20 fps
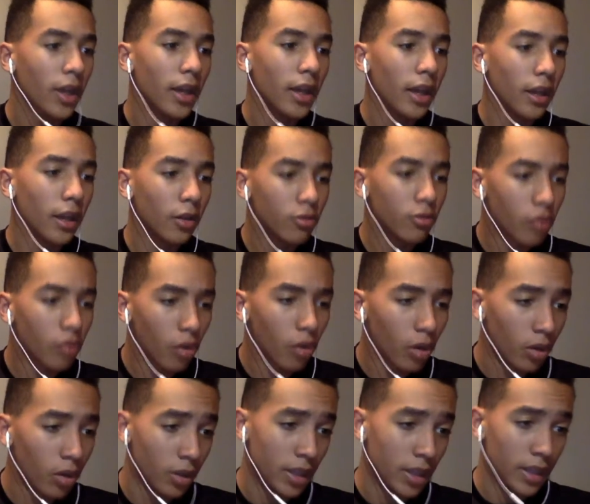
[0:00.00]
and
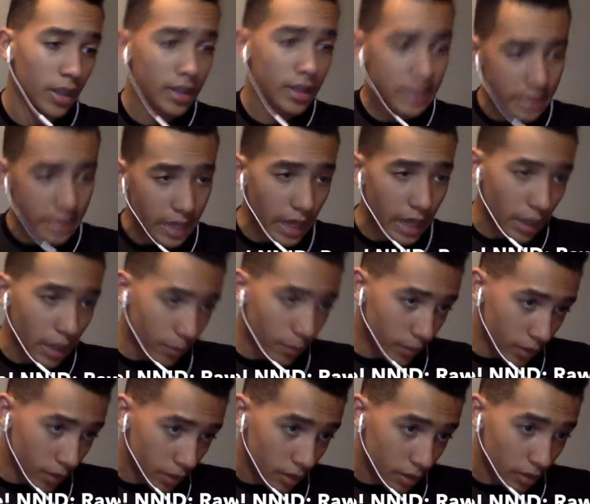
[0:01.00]
overall, this game
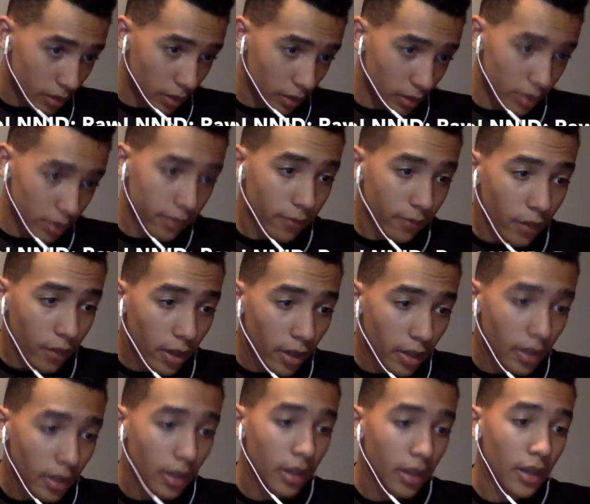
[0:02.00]
looked fun,